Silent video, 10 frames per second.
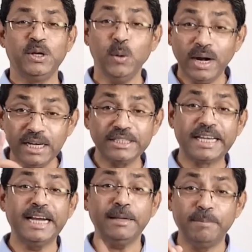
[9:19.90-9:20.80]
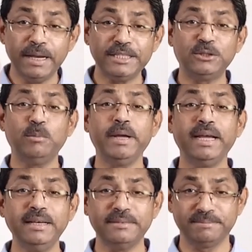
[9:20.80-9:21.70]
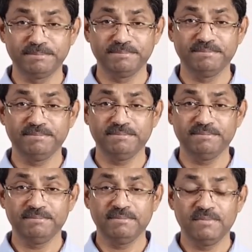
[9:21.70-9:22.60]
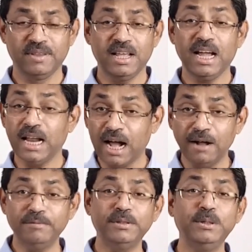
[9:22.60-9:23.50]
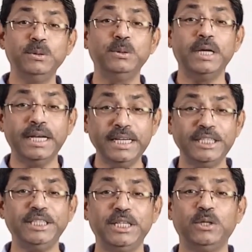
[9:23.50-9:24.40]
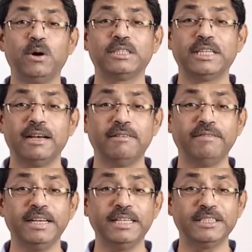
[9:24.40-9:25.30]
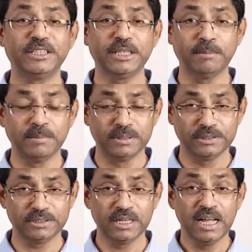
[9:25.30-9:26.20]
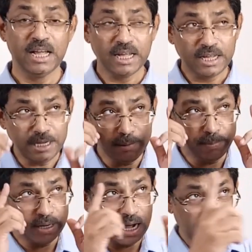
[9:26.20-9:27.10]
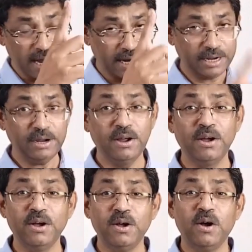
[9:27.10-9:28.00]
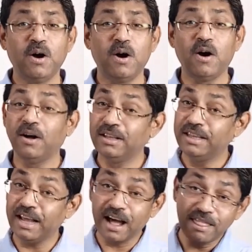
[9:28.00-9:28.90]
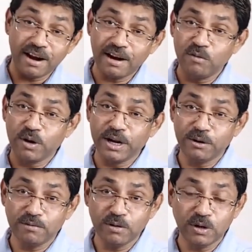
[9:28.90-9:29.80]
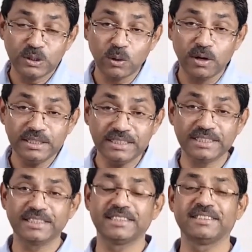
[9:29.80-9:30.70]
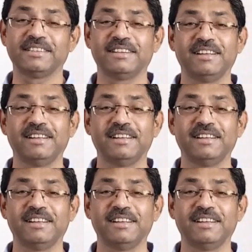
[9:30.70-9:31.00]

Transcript: you at least get a place to begin. And after you initiate yourself in his chambers, keep an eye on the other advocate of your choice